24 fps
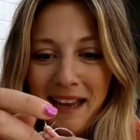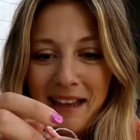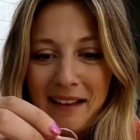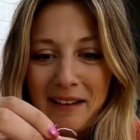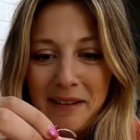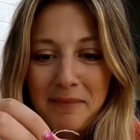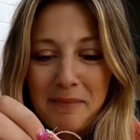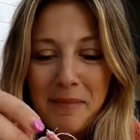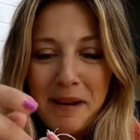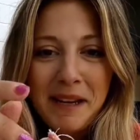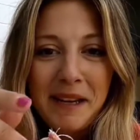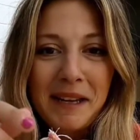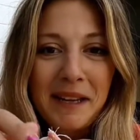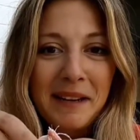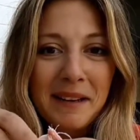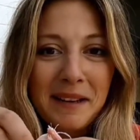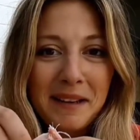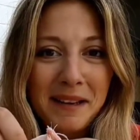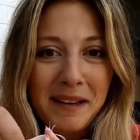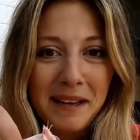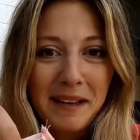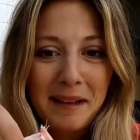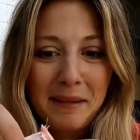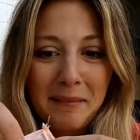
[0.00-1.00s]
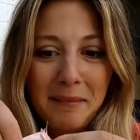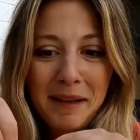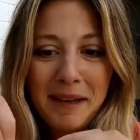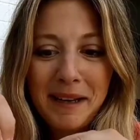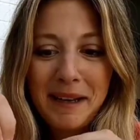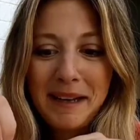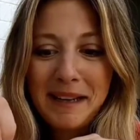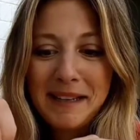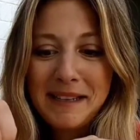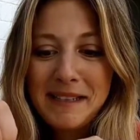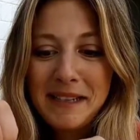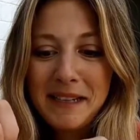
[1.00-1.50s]
and make it look a little bit
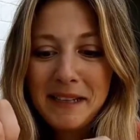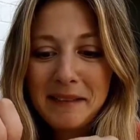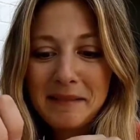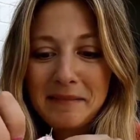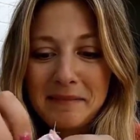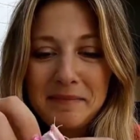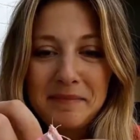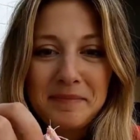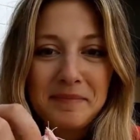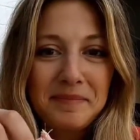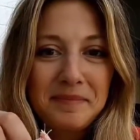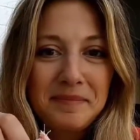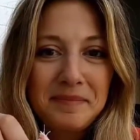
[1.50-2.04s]
neater.